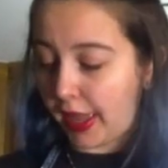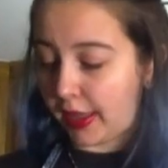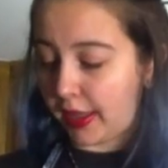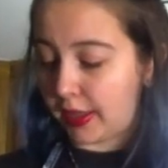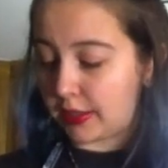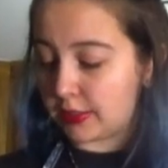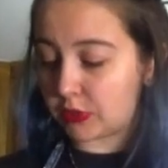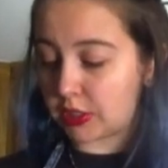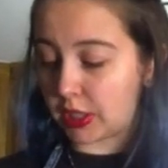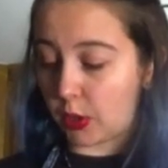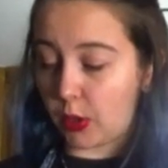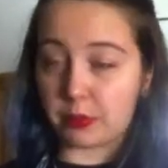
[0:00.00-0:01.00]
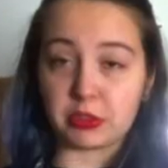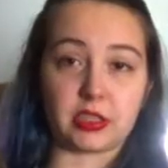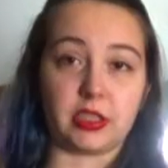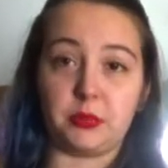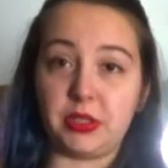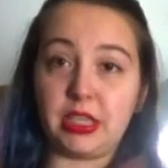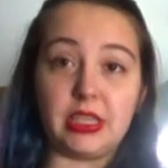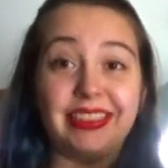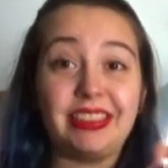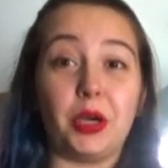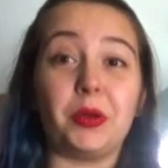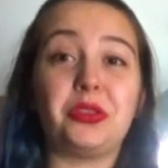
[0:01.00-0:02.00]
and so I'm just going to be
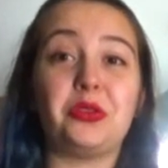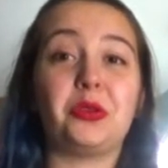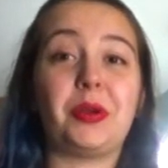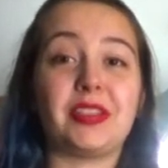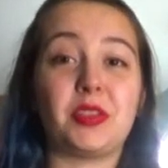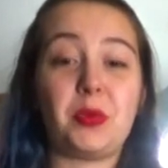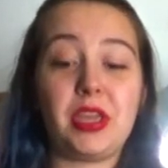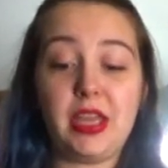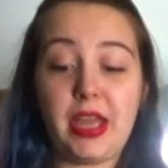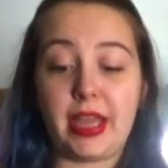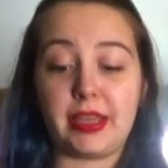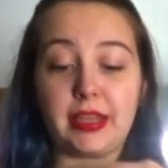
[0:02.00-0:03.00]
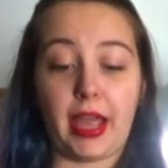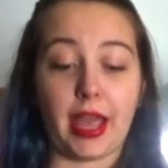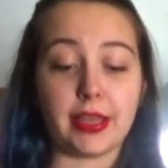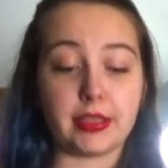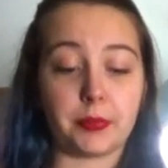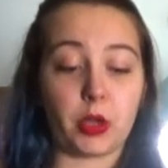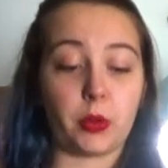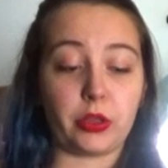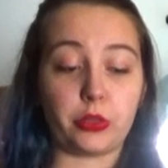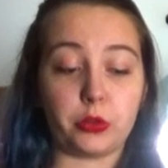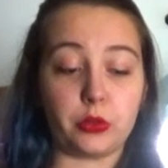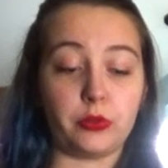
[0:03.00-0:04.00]
going through the recipe and and as I'm going
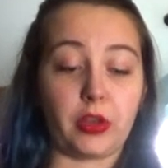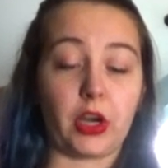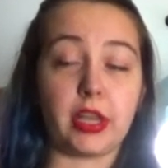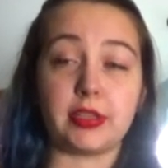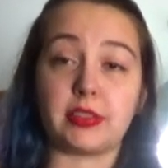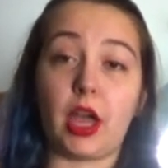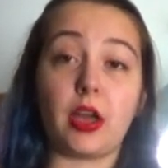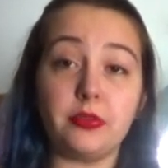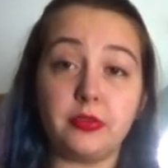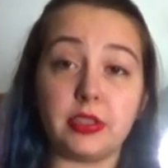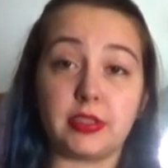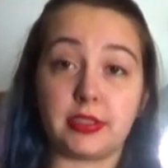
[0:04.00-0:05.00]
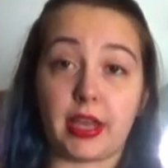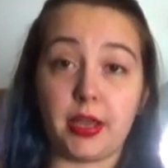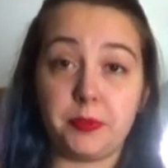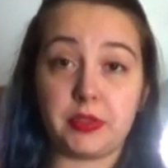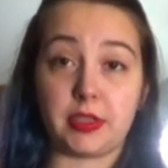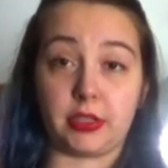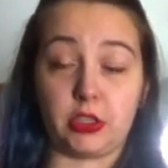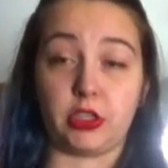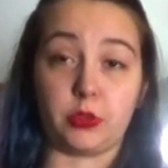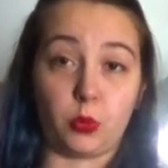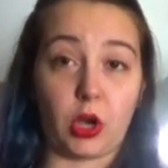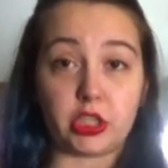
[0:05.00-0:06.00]
through various of the steps and
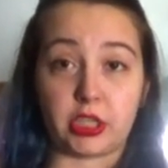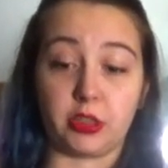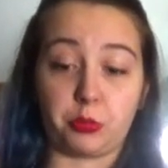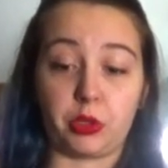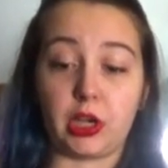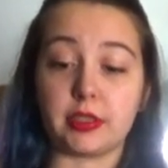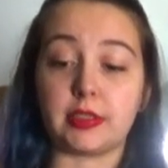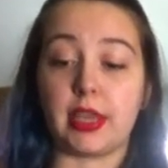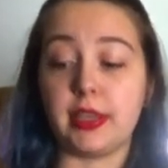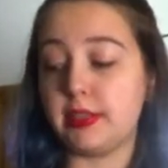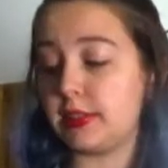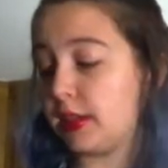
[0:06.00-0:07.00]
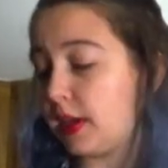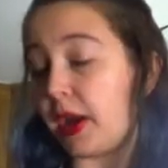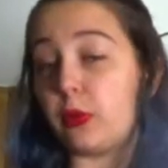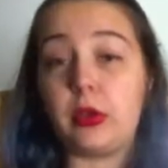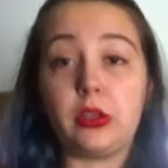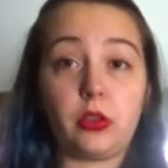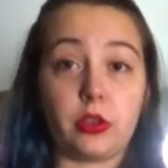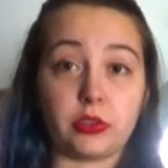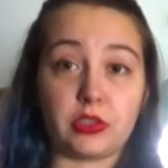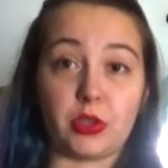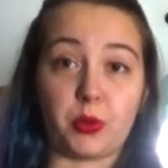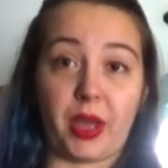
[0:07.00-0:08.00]
you're watching the process, I will
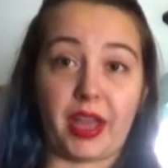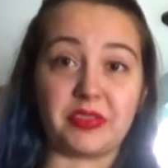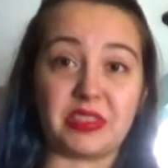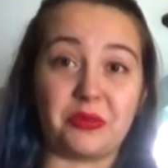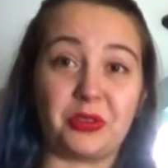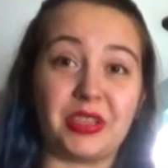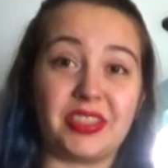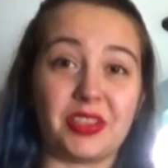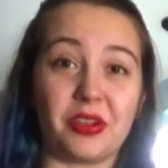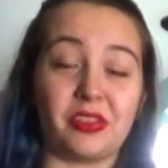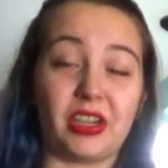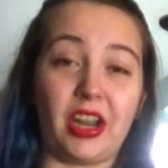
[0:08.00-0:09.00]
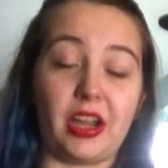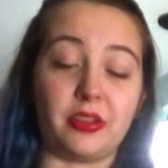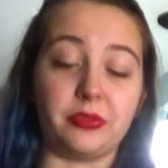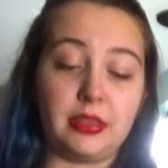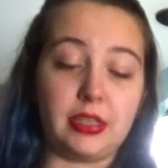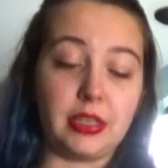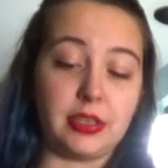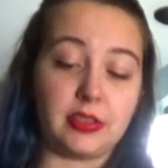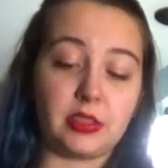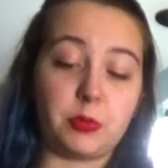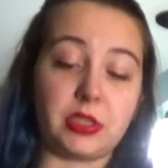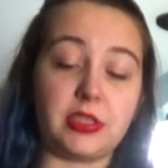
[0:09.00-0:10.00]
also have some voiceover of the
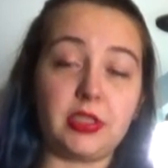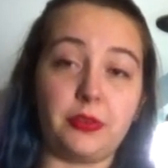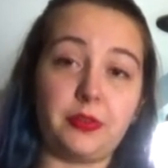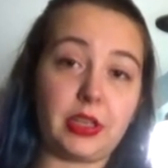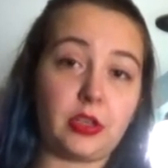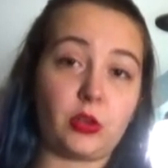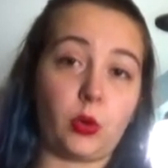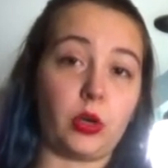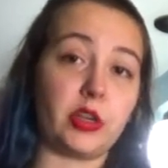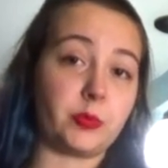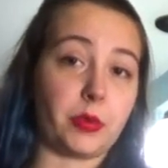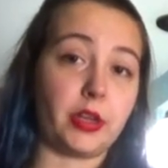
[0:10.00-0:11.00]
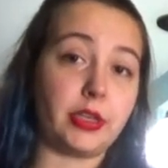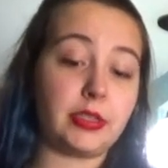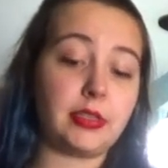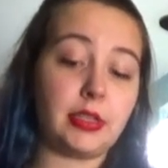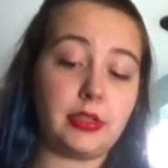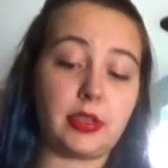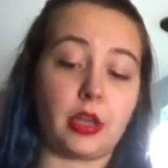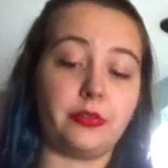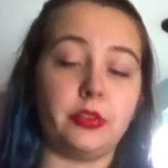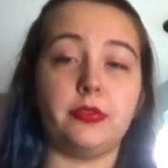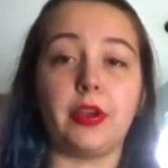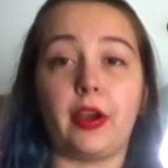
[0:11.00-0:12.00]
specific correspondences
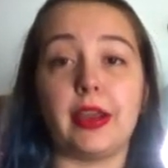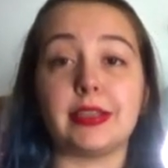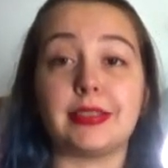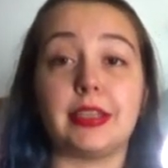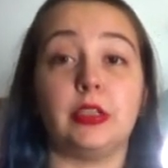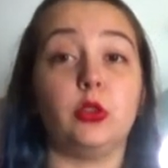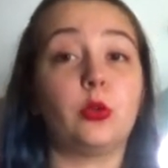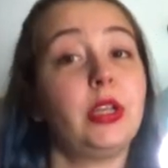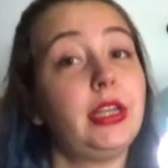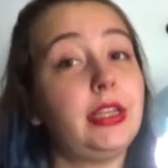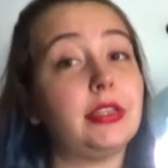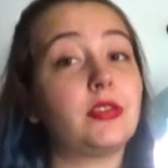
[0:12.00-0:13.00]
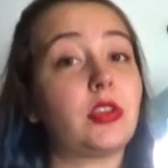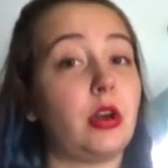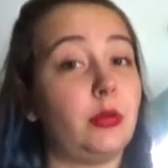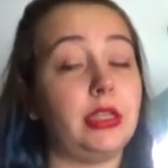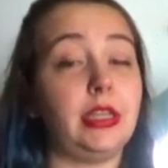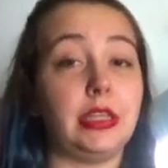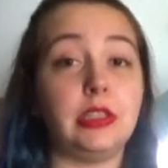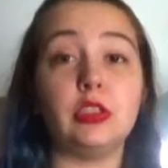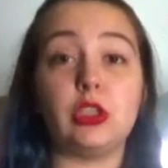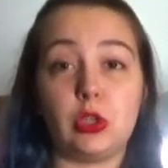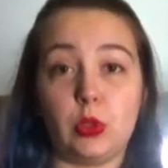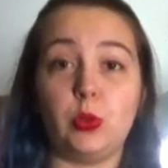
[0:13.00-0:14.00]
of the various ingredients going
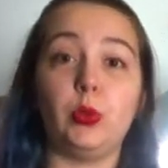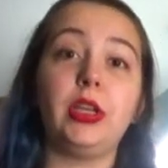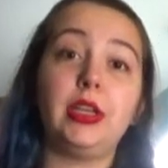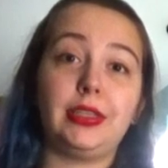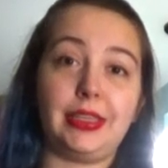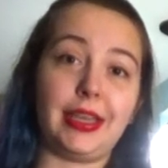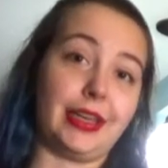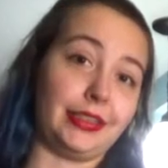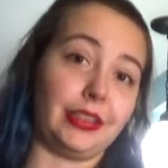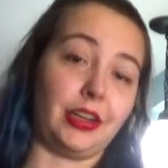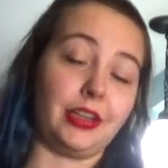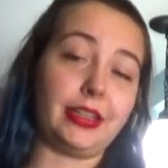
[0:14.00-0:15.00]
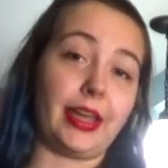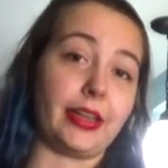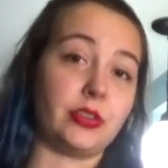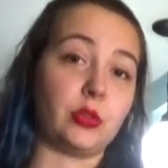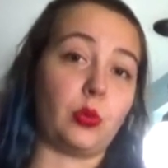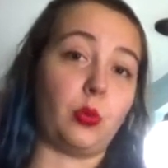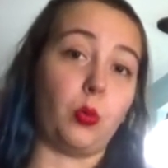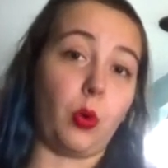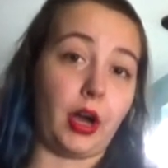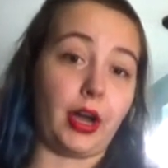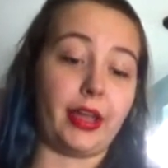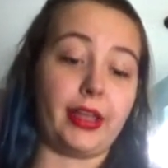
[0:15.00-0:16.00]
into the eggnog and
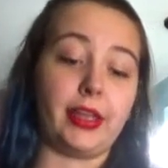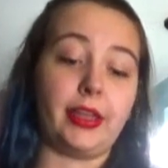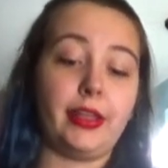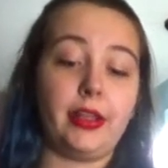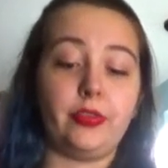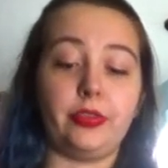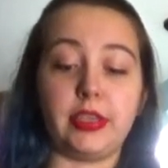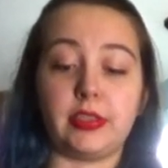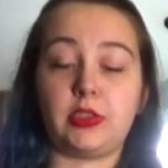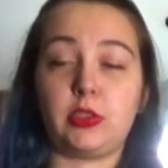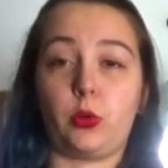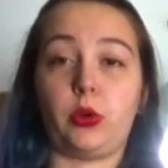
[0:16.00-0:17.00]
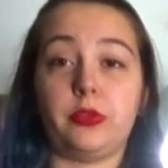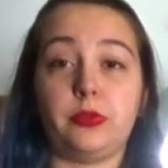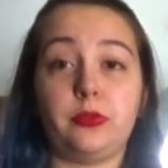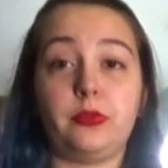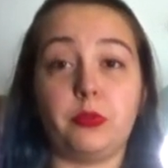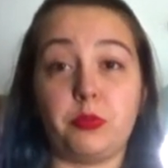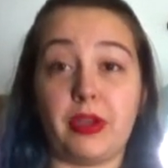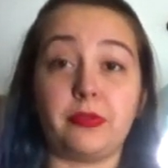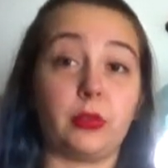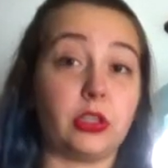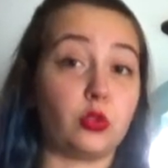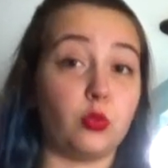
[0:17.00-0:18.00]
why this sort of
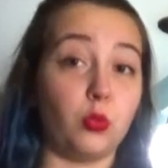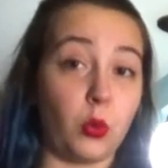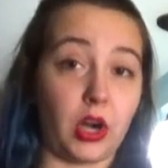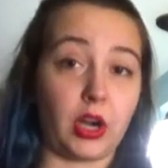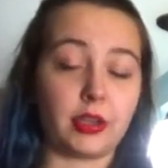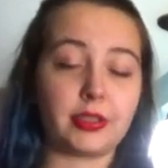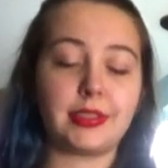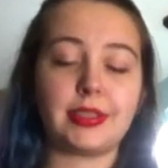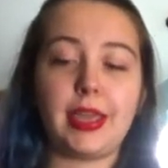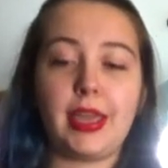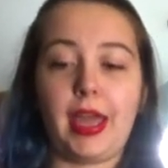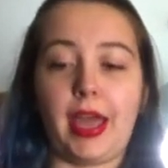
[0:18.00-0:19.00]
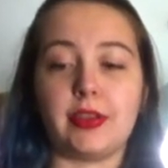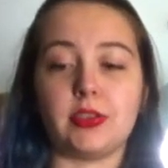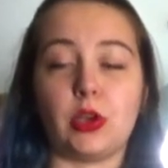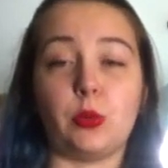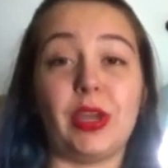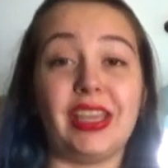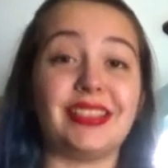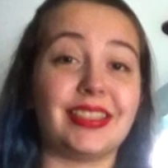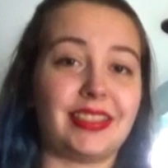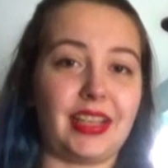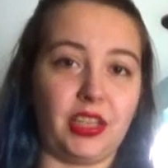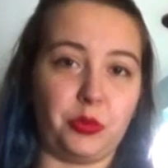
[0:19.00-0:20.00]
beverage works as a way to
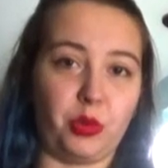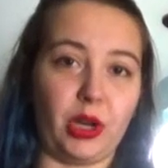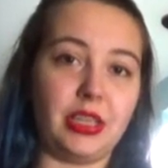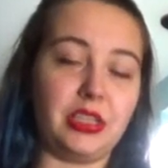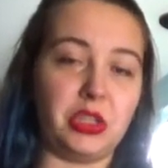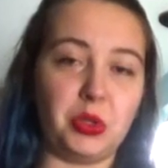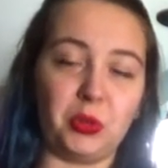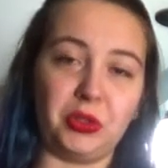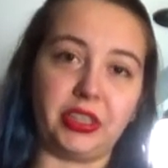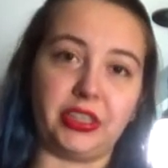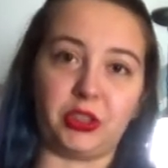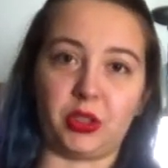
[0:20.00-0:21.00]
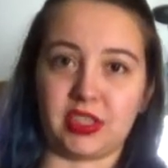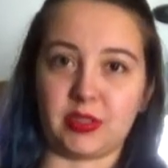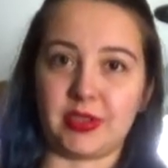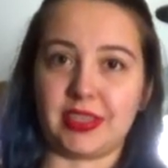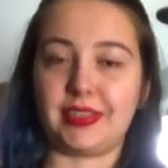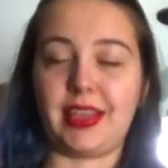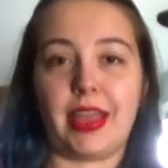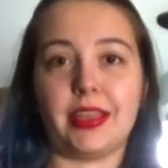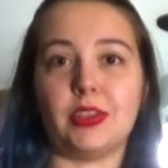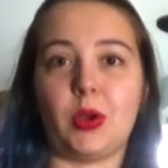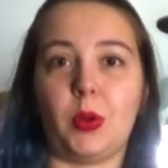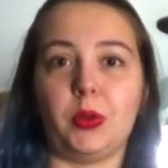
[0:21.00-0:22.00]
celebrate Yule and Christmas
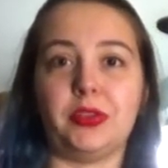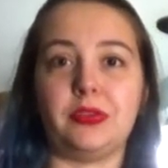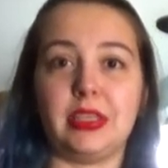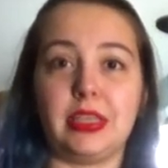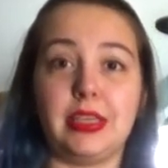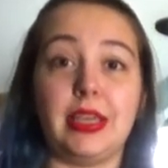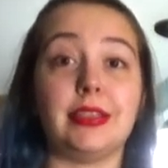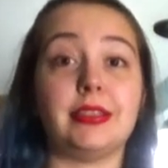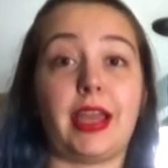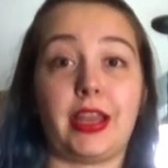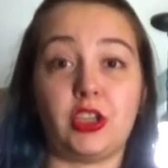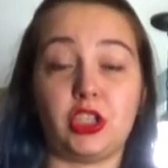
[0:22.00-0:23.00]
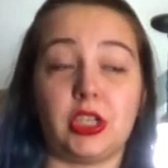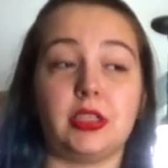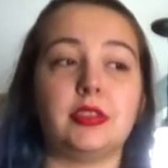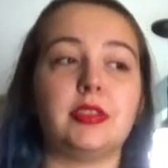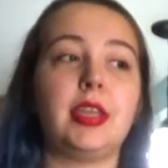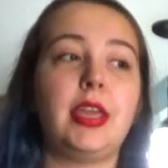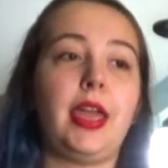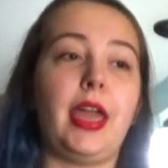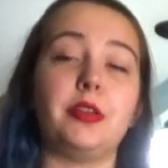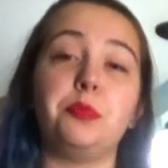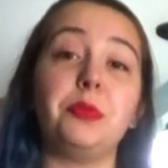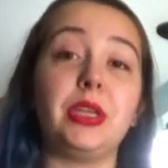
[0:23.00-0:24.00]
and all of the intentions
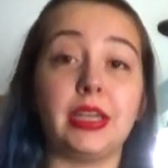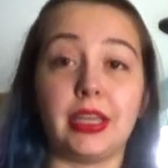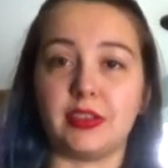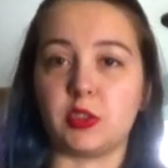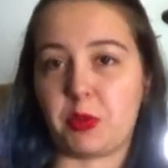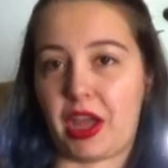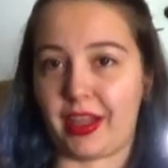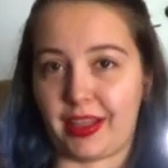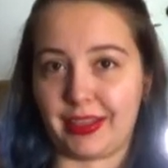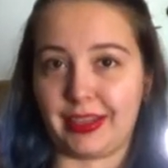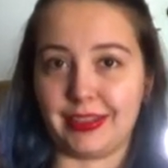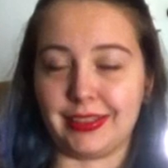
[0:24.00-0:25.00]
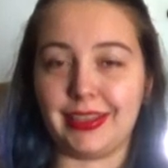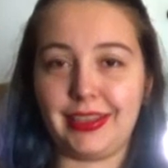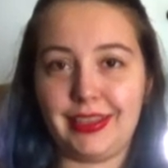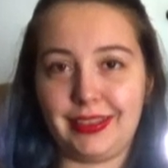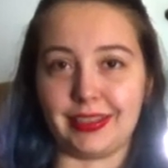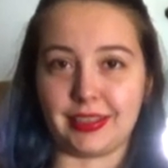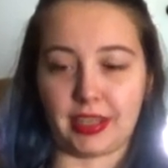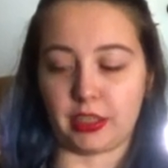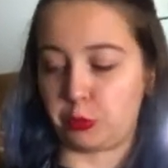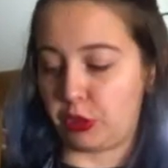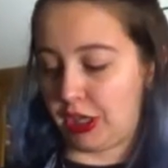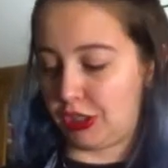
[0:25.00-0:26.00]
and meanings behind the
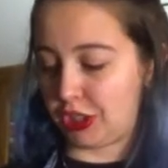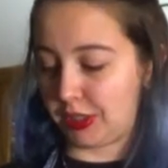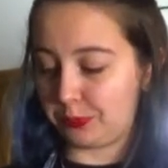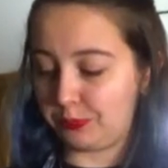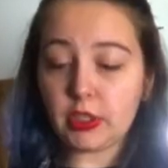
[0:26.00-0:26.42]
celebration.